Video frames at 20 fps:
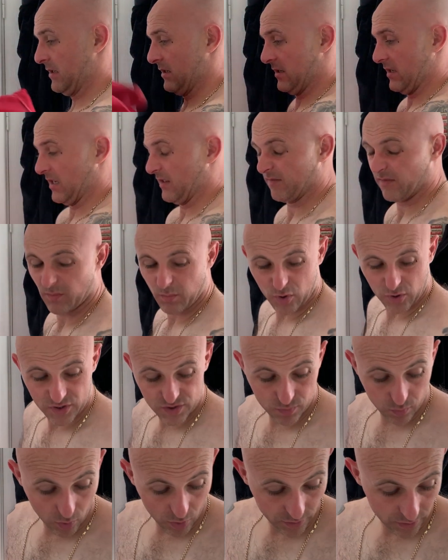And for what
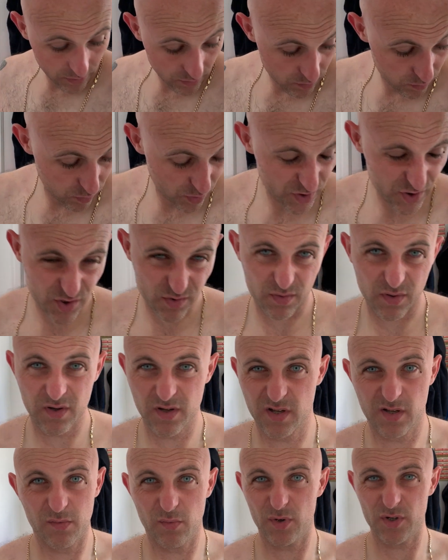it's
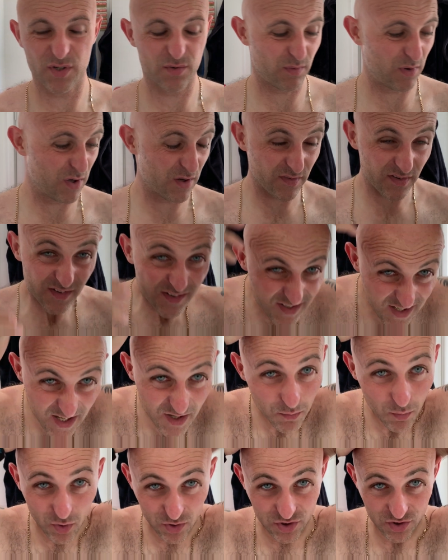worth,
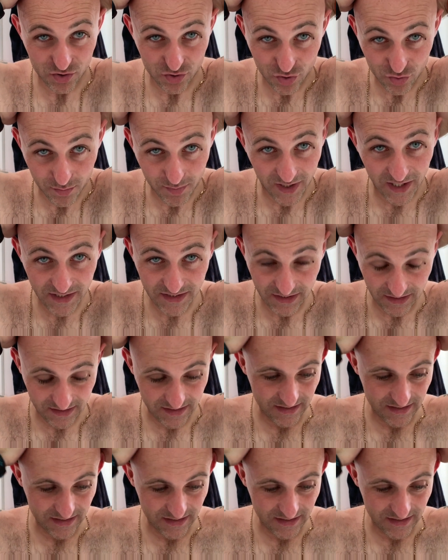it wasn't too bad.